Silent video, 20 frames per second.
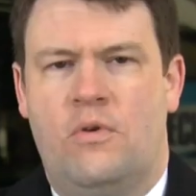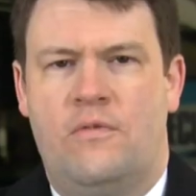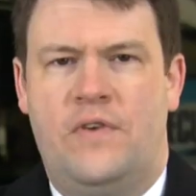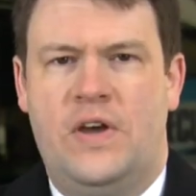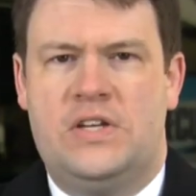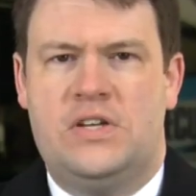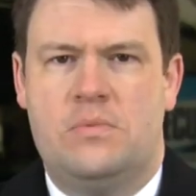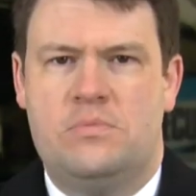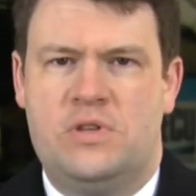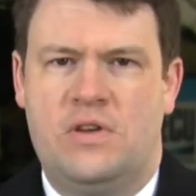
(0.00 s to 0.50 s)
Well,
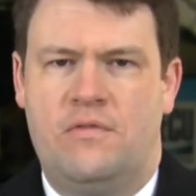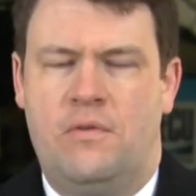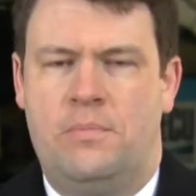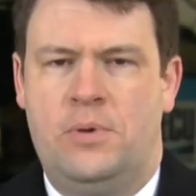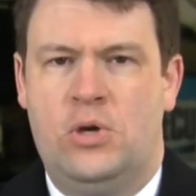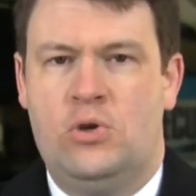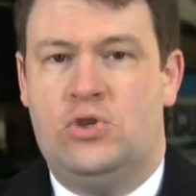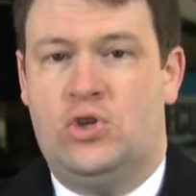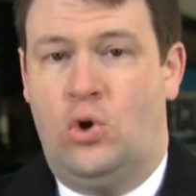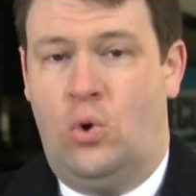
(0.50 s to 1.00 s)
victims of
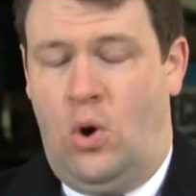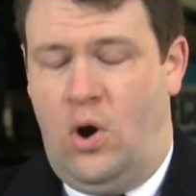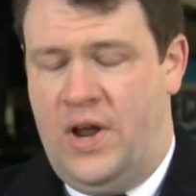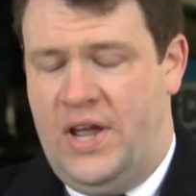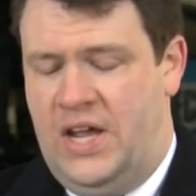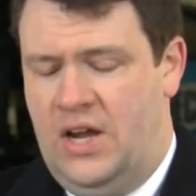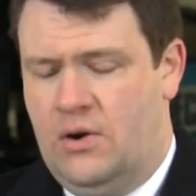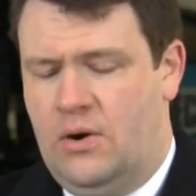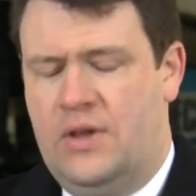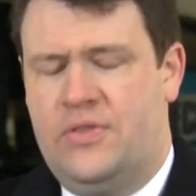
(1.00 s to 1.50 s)
abuse who are
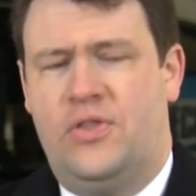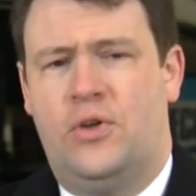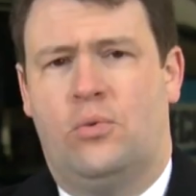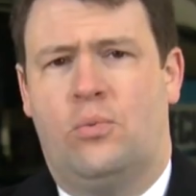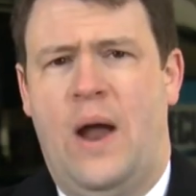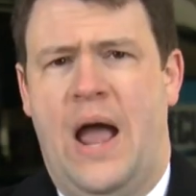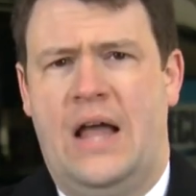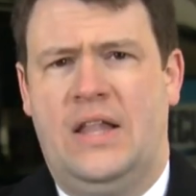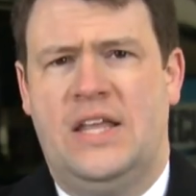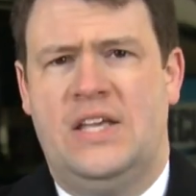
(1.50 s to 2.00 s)
here at the
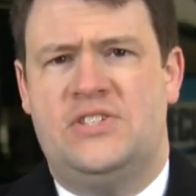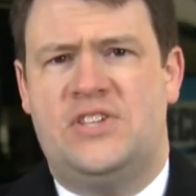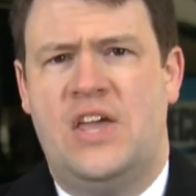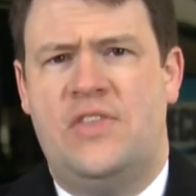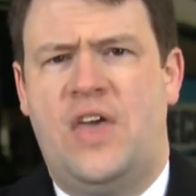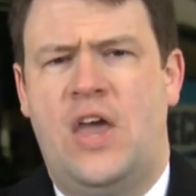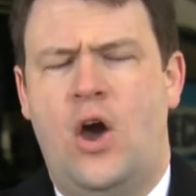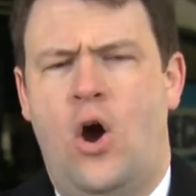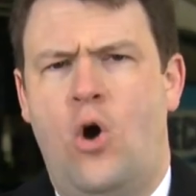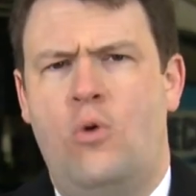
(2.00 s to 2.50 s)
rally say
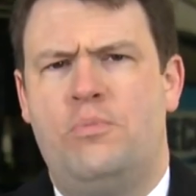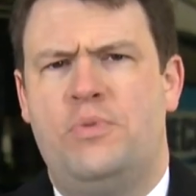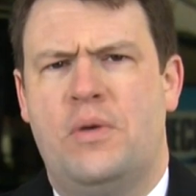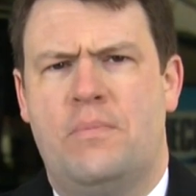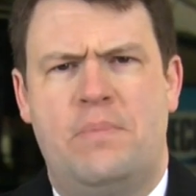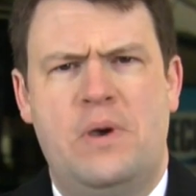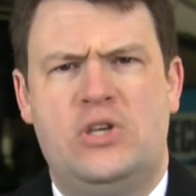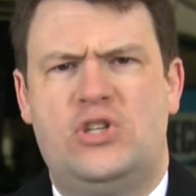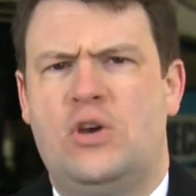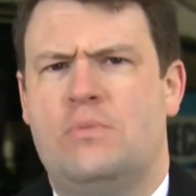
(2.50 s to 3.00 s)
they hope the
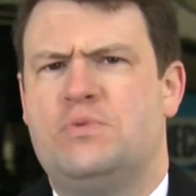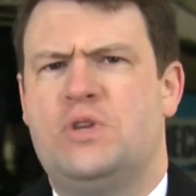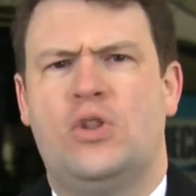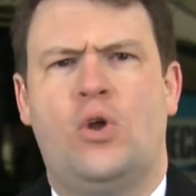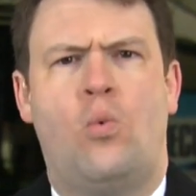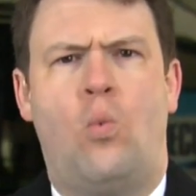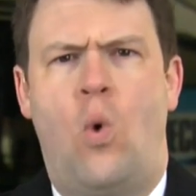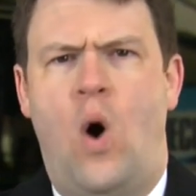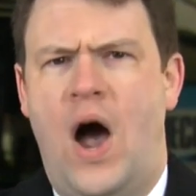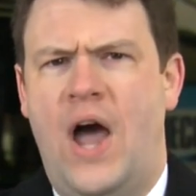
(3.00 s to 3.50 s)
bishops and
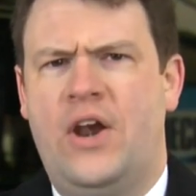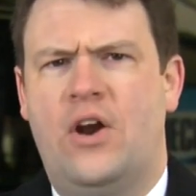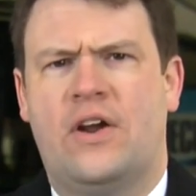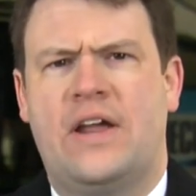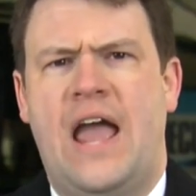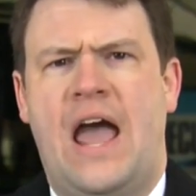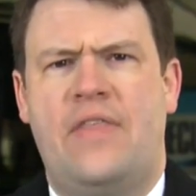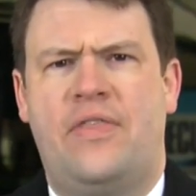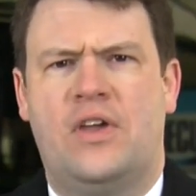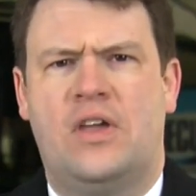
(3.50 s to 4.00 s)
the wider
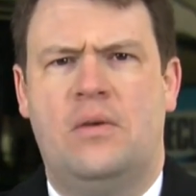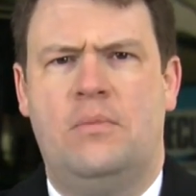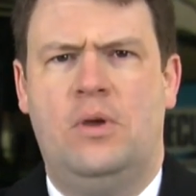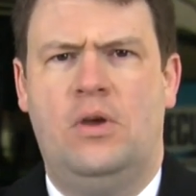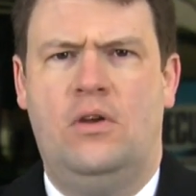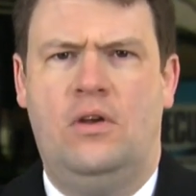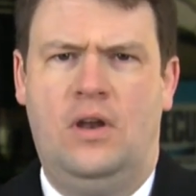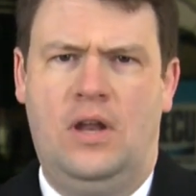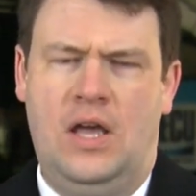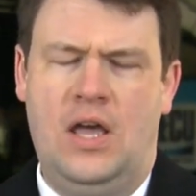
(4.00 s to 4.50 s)
Catholic
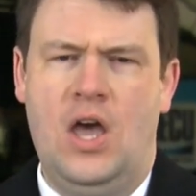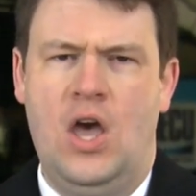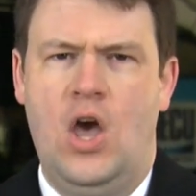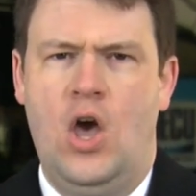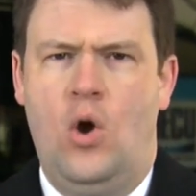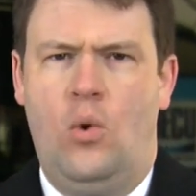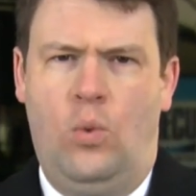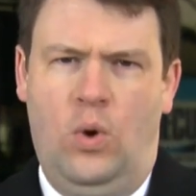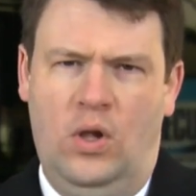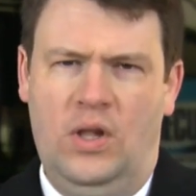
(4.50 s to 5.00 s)
community
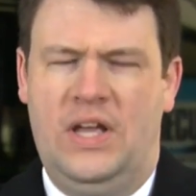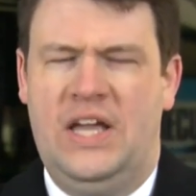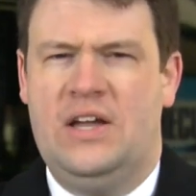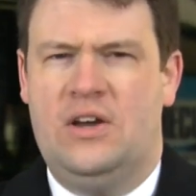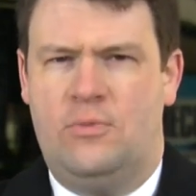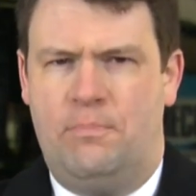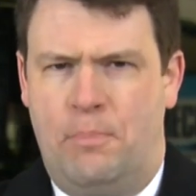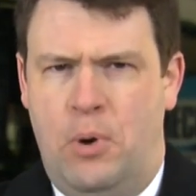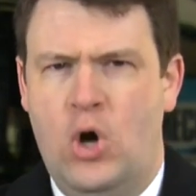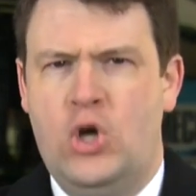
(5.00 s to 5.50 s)
will
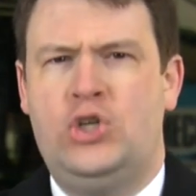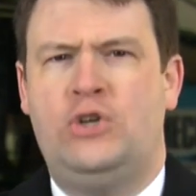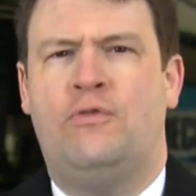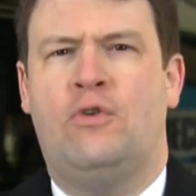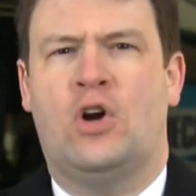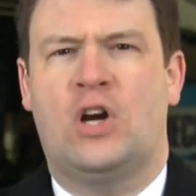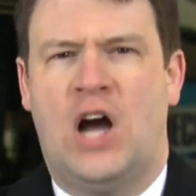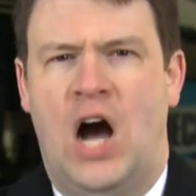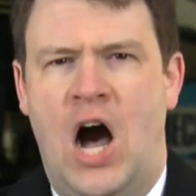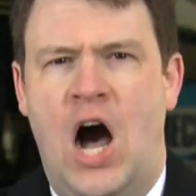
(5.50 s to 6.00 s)
push
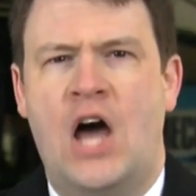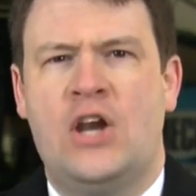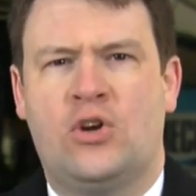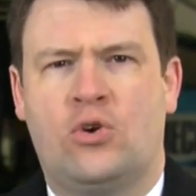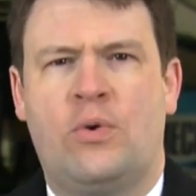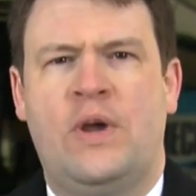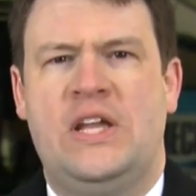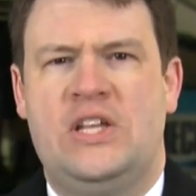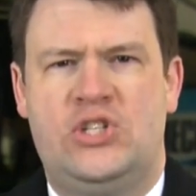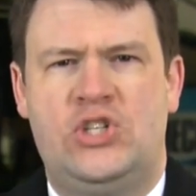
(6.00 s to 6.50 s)
for
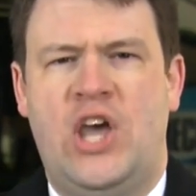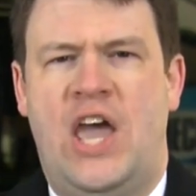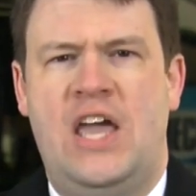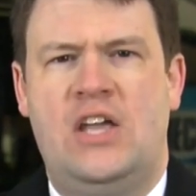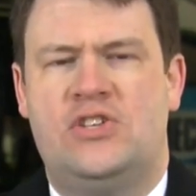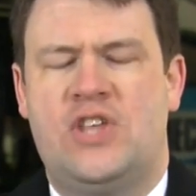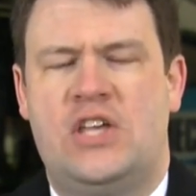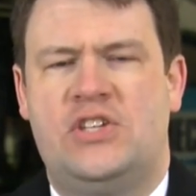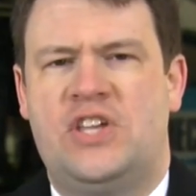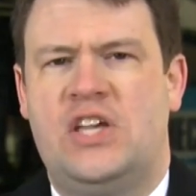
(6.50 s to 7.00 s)
concrete
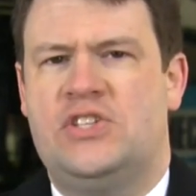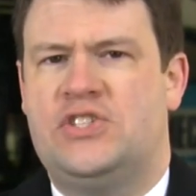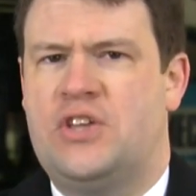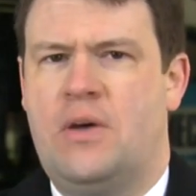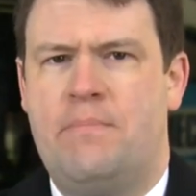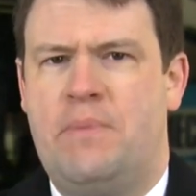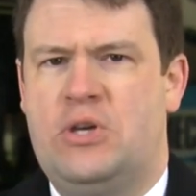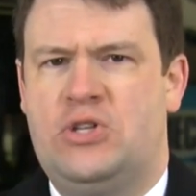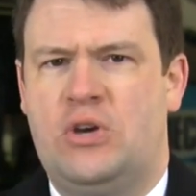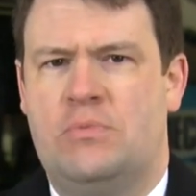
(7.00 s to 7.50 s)
change. They say
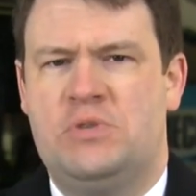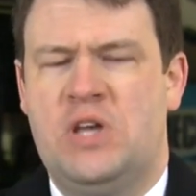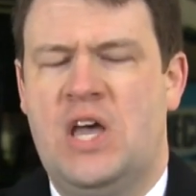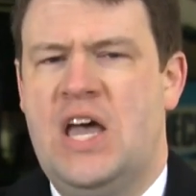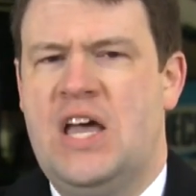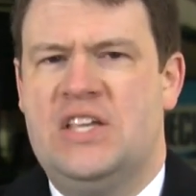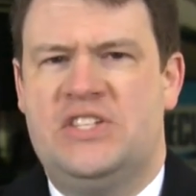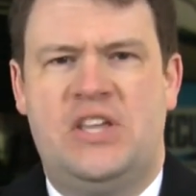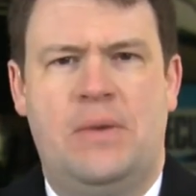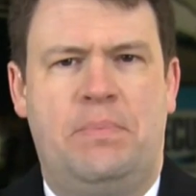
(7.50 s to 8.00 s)
some bishops
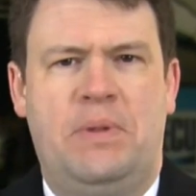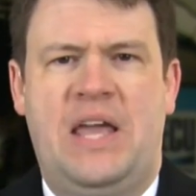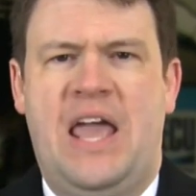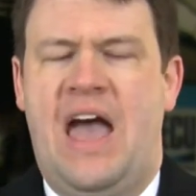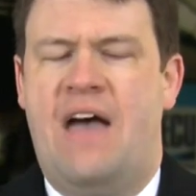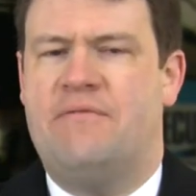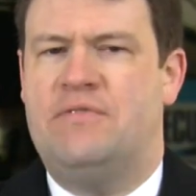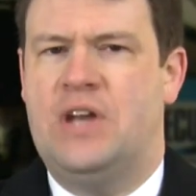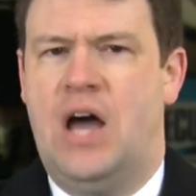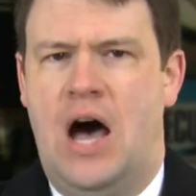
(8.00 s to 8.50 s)
simply
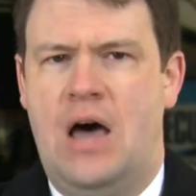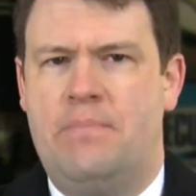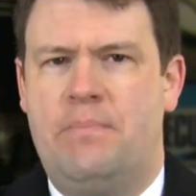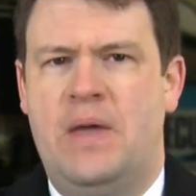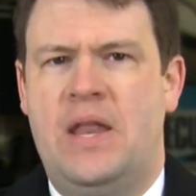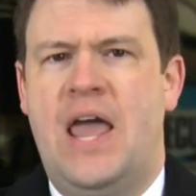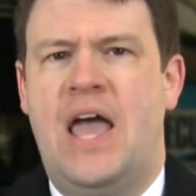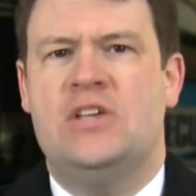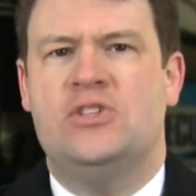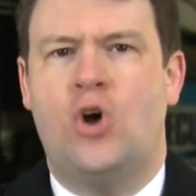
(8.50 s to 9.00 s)
have not
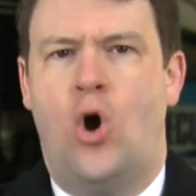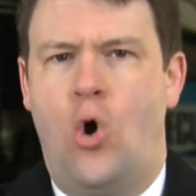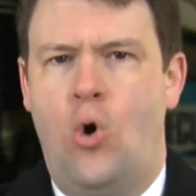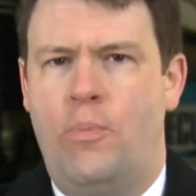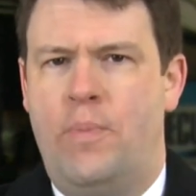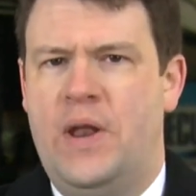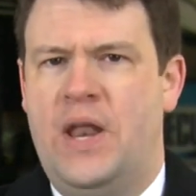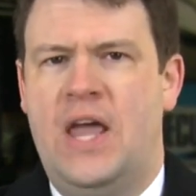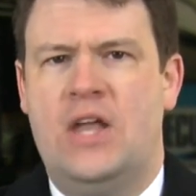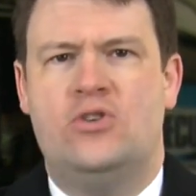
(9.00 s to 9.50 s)
been as
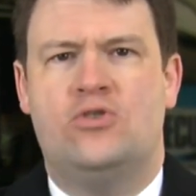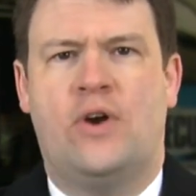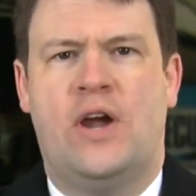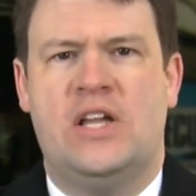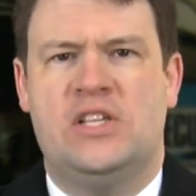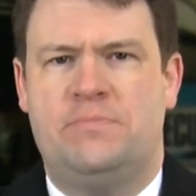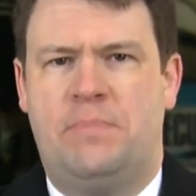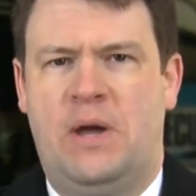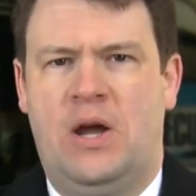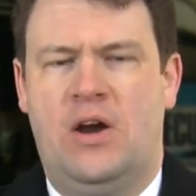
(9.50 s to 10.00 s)
open and
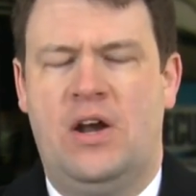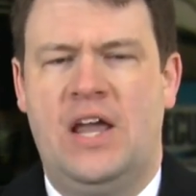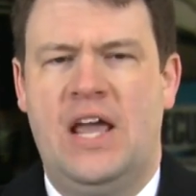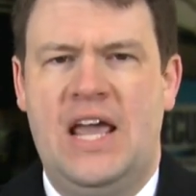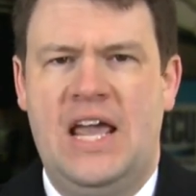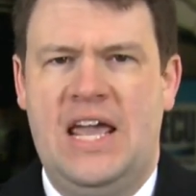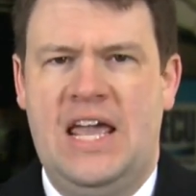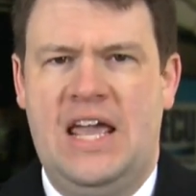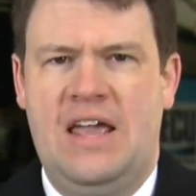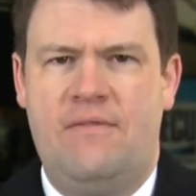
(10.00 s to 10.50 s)
transparent,
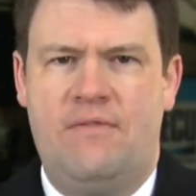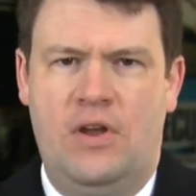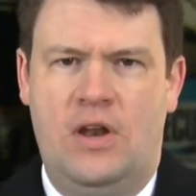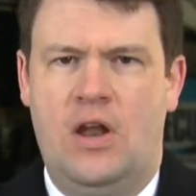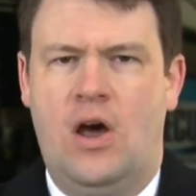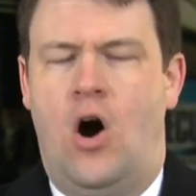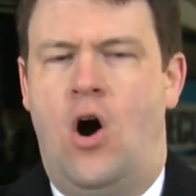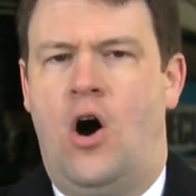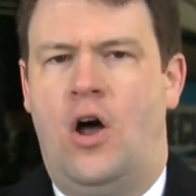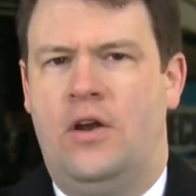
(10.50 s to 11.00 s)

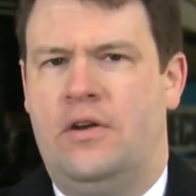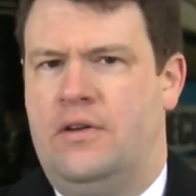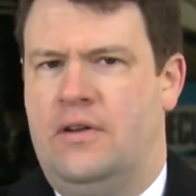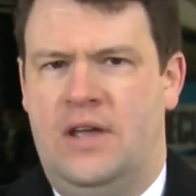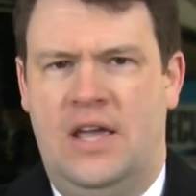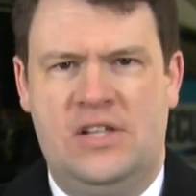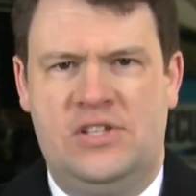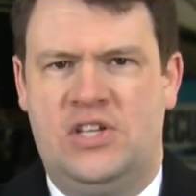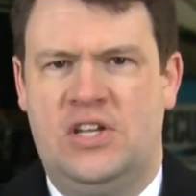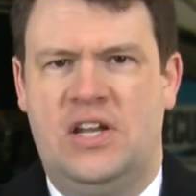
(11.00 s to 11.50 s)
even on
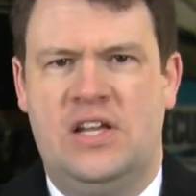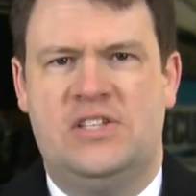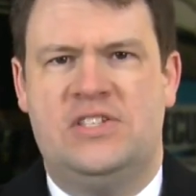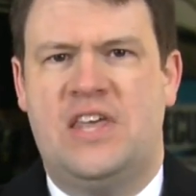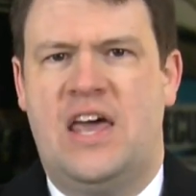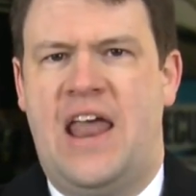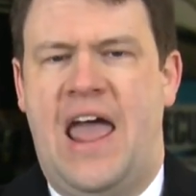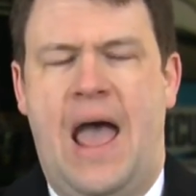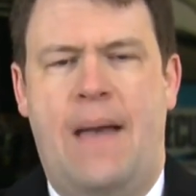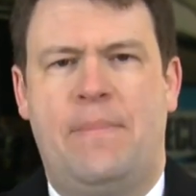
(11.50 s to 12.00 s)
incidents
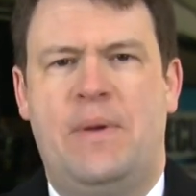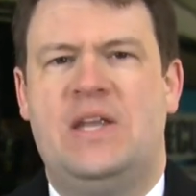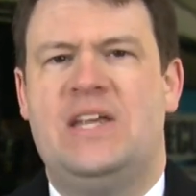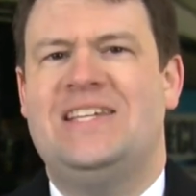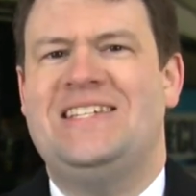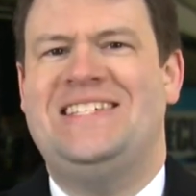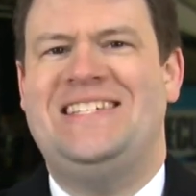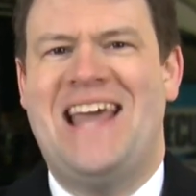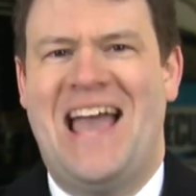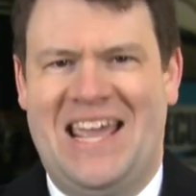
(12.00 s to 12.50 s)
that
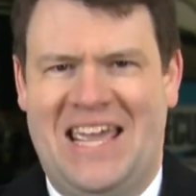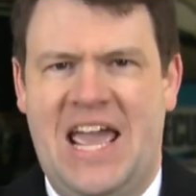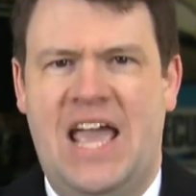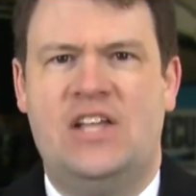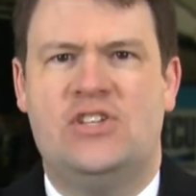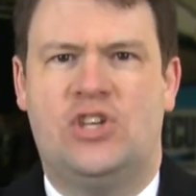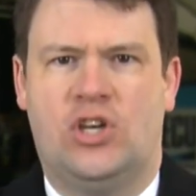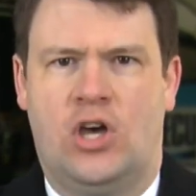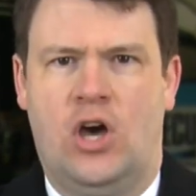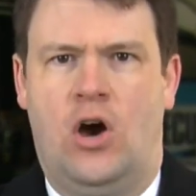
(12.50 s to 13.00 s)
happened
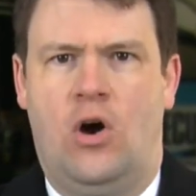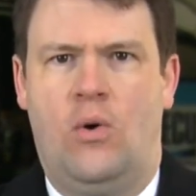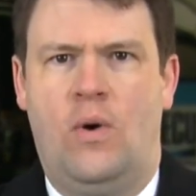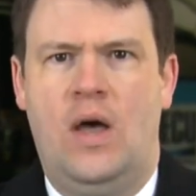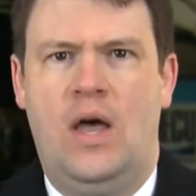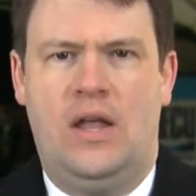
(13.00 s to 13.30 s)
decades ago.